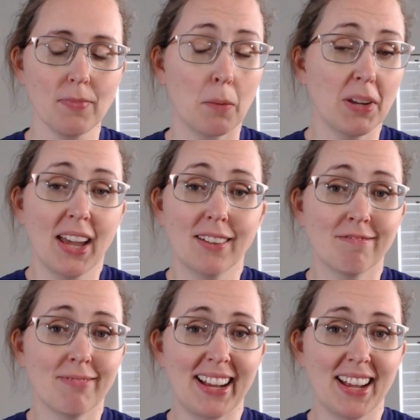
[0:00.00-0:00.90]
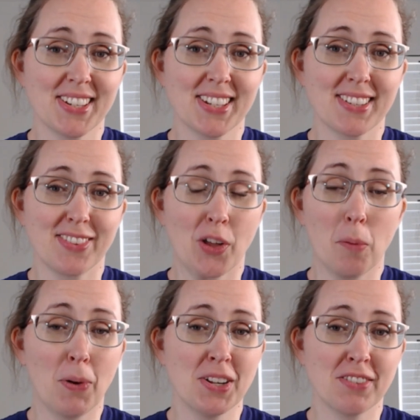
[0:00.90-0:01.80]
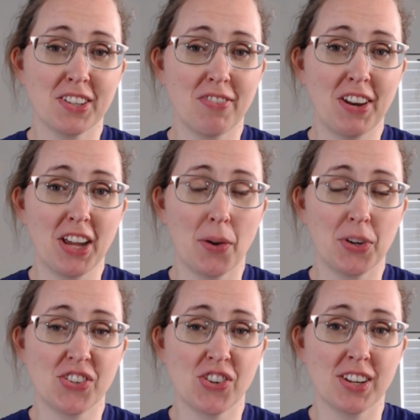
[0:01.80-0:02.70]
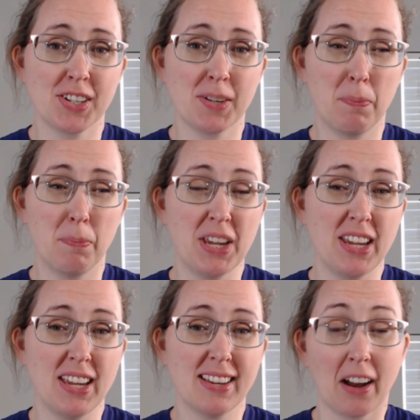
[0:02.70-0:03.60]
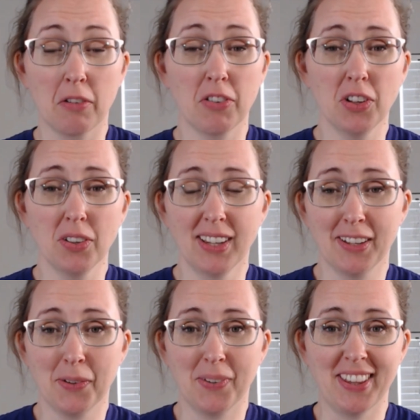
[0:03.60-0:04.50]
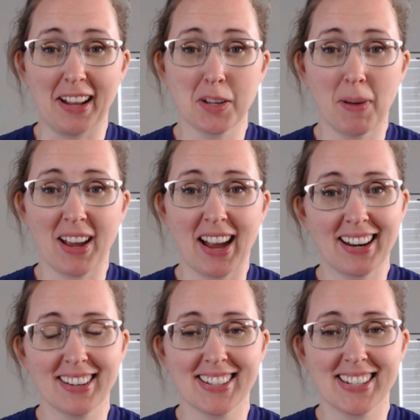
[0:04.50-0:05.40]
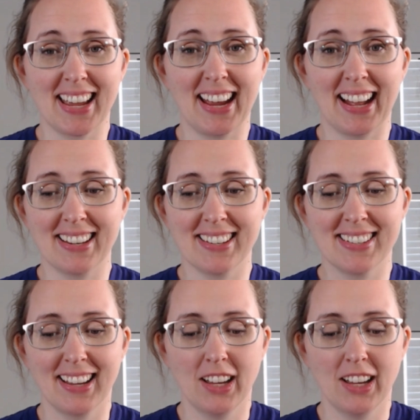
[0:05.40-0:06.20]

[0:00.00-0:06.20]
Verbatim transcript: but yeah, I guess the whole point of this video is just be careful with antibiotics and